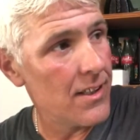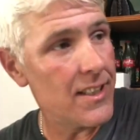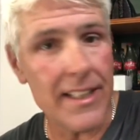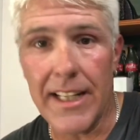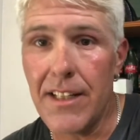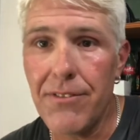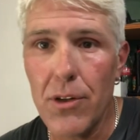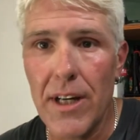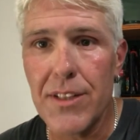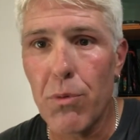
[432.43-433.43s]
to the end of
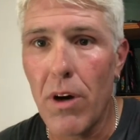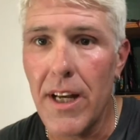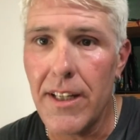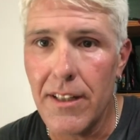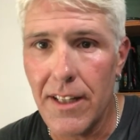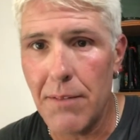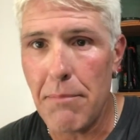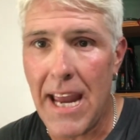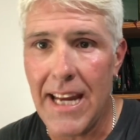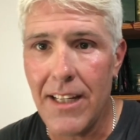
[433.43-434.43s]
US 1 in
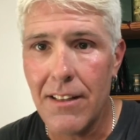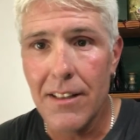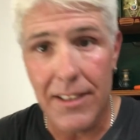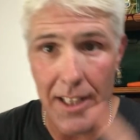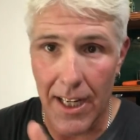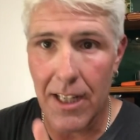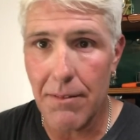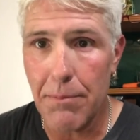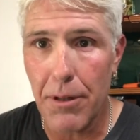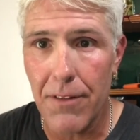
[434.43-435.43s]
Maine, it's not going to
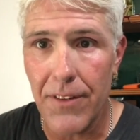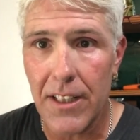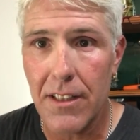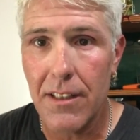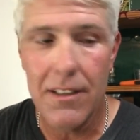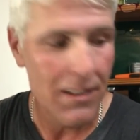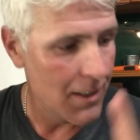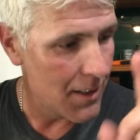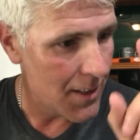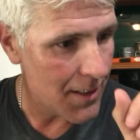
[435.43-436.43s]
be perfect,
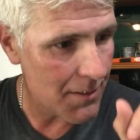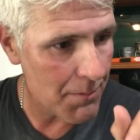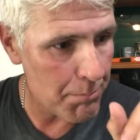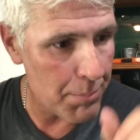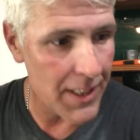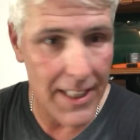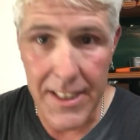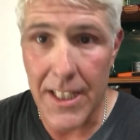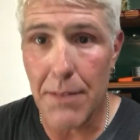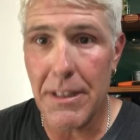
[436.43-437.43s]
but it
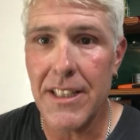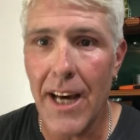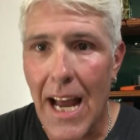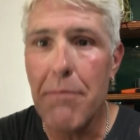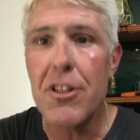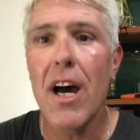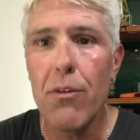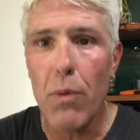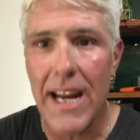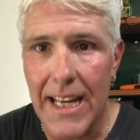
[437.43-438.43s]
is going to be done. I'm
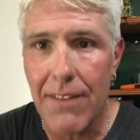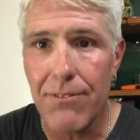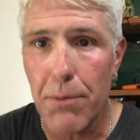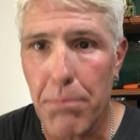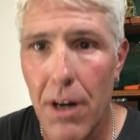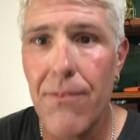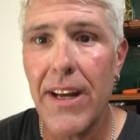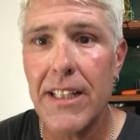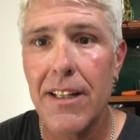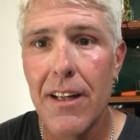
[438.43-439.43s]
done waiting for
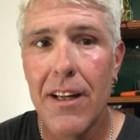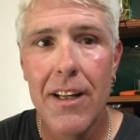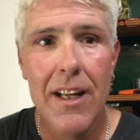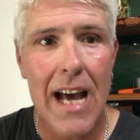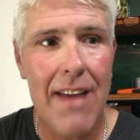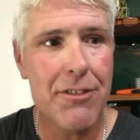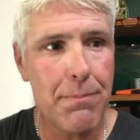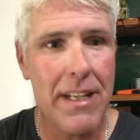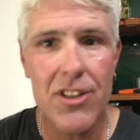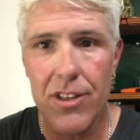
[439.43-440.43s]
perfect. I've
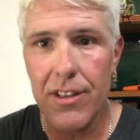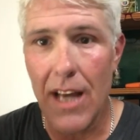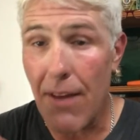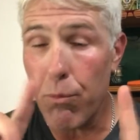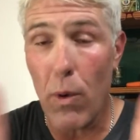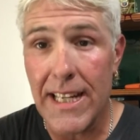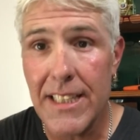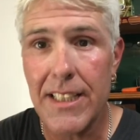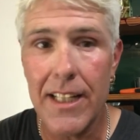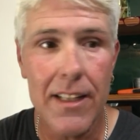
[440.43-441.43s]

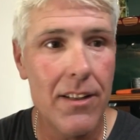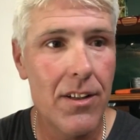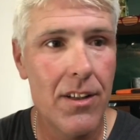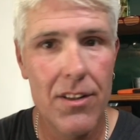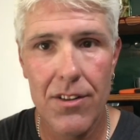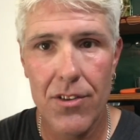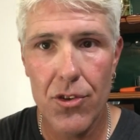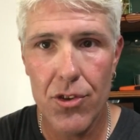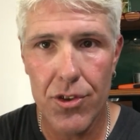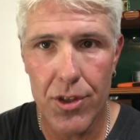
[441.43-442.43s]
wasted
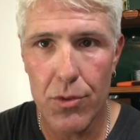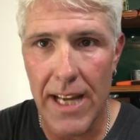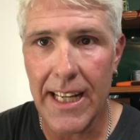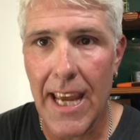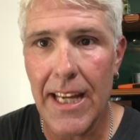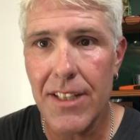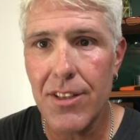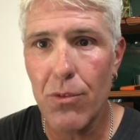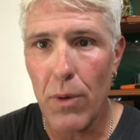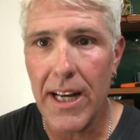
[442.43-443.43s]
2 decades
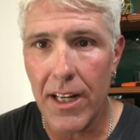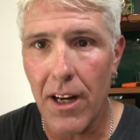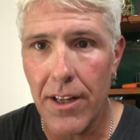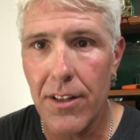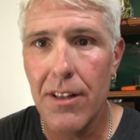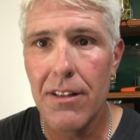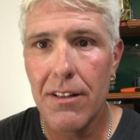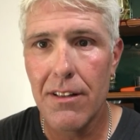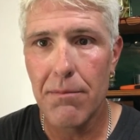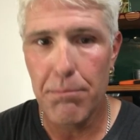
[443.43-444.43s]
waiting on
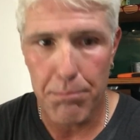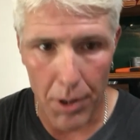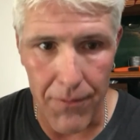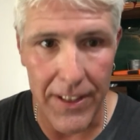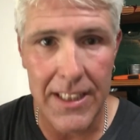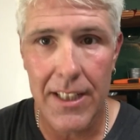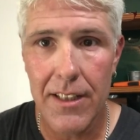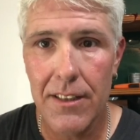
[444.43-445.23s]
perfect.